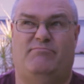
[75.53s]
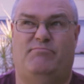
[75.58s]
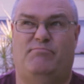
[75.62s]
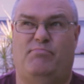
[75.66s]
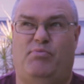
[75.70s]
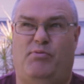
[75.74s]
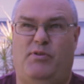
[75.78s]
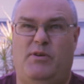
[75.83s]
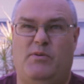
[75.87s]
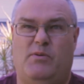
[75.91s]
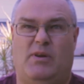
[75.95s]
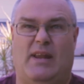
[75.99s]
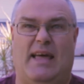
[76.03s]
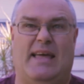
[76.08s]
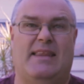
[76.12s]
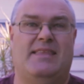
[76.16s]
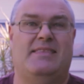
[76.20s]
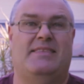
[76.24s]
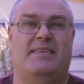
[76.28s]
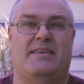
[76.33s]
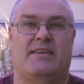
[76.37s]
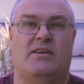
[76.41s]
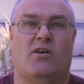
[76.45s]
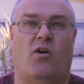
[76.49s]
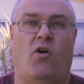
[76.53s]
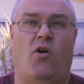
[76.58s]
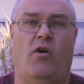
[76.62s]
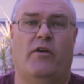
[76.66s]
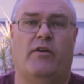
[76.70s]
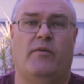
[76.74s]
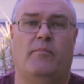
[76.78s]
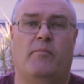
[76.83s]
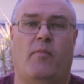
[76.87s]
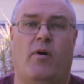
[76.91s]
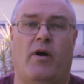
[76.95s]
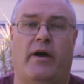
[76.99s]
pretty well anything
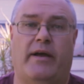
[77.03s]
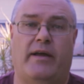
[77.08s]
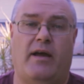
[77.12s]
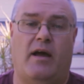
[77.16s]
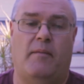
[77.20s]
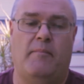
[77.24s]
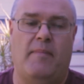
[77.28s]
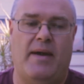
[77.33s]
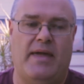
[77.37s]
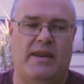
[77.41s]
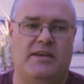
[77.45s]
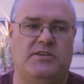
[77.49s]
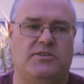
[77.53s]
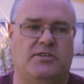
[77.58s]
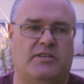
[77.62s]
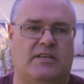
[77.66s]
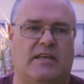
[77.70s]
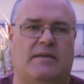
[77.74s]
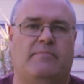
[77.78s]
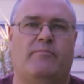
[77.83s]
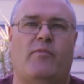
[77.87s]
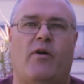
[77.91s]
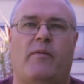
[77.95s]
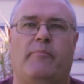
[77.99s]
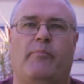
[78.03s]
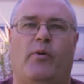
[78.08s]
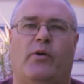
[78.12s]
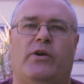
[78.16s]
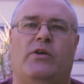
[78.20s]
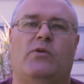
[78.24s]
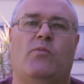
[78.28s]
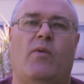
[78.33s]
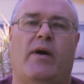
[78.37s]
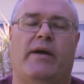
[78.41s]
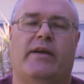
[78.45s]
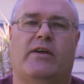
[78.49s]
on. I managed to keep my
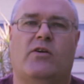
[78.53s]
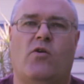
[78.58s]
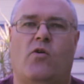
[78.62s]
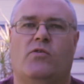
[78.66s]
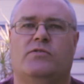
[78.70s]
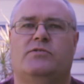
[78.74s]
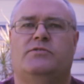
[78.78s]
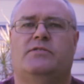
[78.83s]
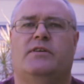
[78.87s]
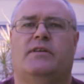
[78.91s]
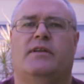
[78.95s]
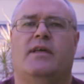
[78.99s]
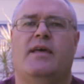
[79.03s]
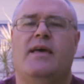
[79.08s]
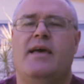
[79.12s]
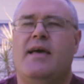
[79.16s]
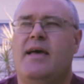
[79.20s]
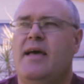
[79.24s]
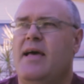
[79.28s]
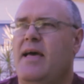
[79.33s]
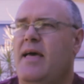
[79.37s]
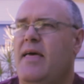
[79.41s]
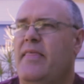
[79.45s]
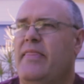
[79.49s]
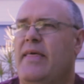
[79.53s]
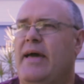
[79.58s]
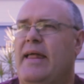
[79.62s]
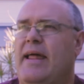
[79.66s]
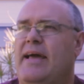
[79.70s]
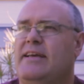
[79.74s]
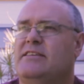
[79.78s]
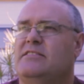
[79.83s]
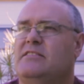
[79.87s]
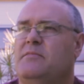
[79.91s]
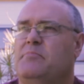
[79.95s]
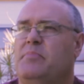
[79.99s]
body weight constant. That
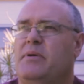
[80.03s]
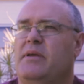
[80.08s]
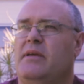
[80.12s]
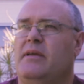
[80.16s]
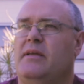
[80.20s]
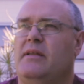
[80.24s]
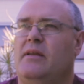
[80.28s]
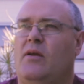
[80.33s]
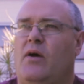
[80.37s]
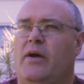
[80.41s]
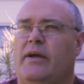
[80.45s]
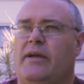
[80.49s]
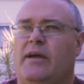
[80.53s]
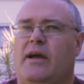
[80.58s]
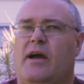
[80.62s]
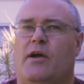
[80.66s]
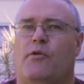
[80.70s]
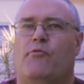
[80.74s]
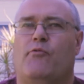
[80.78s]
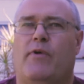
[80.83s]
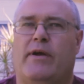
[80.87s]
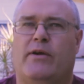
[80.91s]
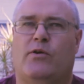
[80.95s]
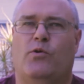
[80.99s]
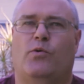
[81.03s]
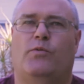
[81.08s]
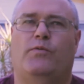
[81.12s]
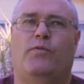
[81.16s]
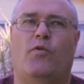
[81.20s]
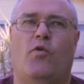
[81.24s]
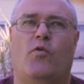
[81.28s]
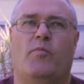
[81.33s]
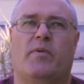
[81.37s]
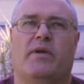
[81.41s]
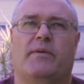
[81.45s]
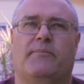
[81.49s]
has to be like a record
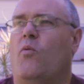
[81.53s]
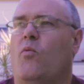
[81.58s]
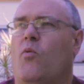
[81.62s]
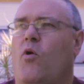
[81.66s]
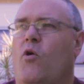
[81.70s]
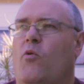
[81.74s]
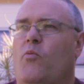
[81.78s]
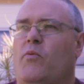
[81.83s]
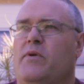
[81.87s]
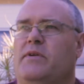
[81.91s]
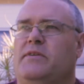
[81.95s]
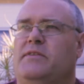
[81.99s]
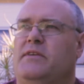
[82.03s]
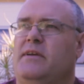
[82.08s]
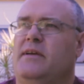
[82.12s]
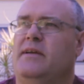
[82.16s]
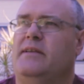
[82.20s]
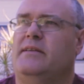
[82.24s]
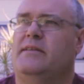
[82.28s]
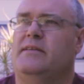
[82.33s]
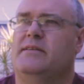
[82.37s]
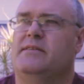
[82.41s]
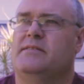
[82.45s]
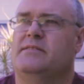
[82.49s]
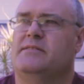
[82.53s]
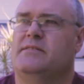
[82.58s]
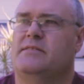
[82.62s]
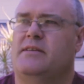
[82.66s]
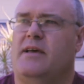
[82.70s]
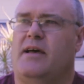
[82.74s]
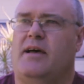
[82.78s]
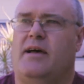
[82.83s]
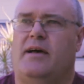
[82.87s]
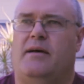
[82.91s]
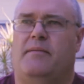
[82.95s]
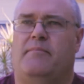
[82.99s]
for me. What we did is
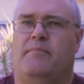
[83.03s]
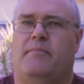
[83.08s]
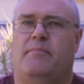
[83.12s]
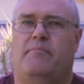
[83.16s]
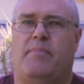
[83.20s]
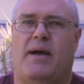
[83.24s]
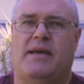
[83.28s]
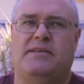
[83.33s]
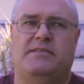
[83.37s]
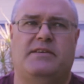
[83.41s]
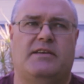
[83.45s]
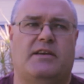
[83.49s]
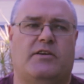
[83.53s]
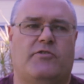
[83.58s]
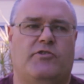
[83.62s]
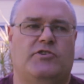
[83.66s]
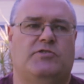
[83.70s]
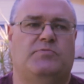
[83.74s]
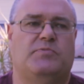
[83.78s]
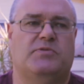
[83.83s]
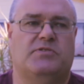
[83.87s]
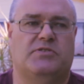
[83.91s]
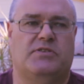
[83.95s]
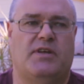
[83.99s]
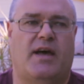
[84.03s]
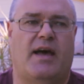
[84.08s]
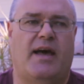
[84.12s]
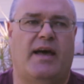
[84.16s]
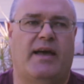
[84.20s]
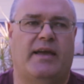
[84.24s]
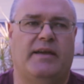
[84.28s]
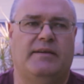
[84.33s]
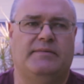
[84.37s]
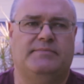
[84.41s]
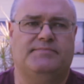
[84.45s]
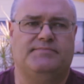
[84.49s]
basically Christmas
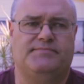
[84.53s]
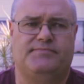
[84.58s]
Day,